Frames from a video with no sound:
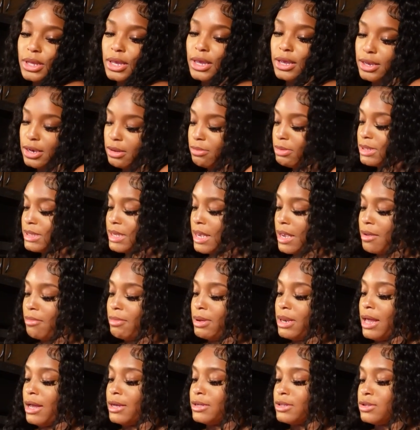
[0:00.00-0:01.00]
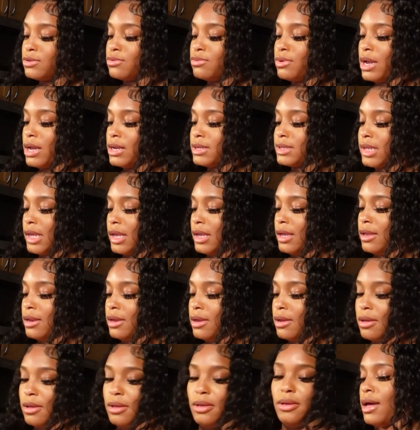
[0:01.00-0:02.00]
and it be taking me like two days to eat
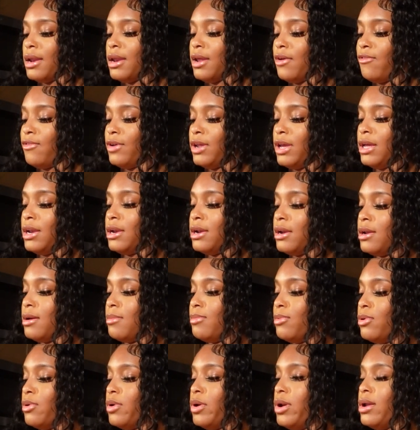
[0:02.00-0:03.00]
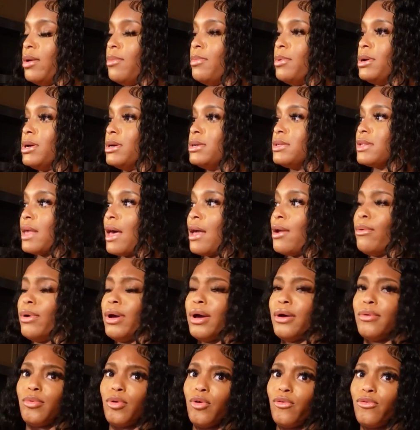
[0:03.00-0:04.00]
it i definitely ended up going there because i don't
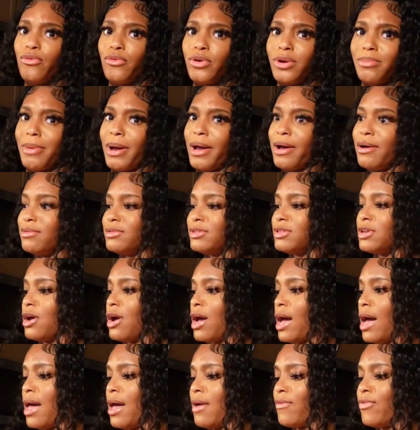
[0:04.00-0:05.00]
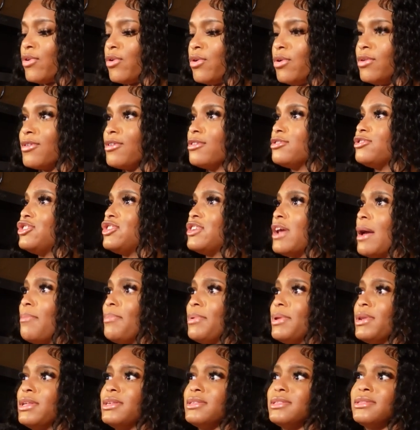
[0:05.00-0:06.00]
have no food in my house y'all i have to go grocery
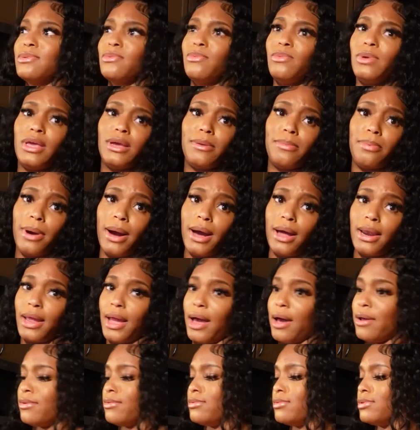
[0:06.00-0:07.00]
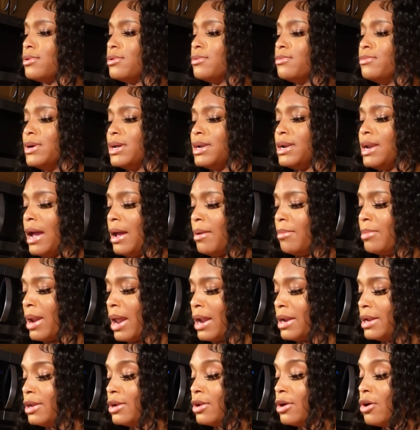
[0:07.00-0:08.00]
shopping this week probably i don't know what day but
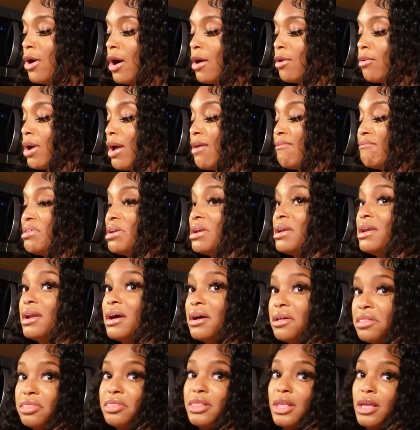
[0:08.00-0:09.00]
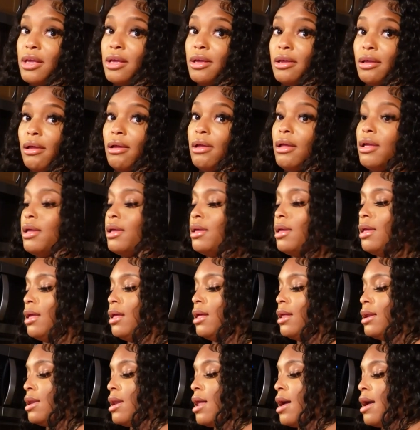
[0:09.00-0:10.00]
i need to go i don't have nothing
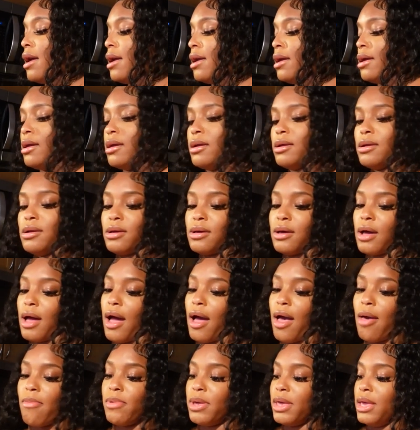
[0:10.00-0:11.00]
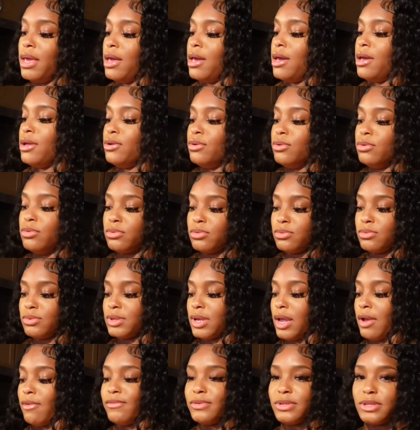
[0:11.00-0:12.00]
like i've been eating noodles
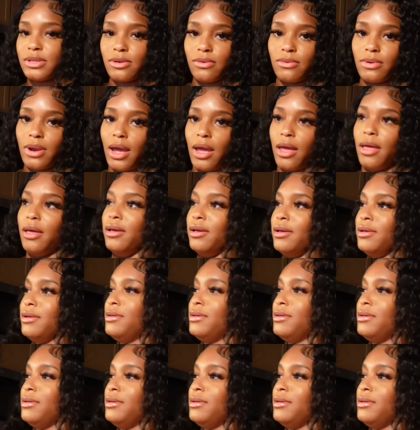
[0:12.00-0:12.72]
every single day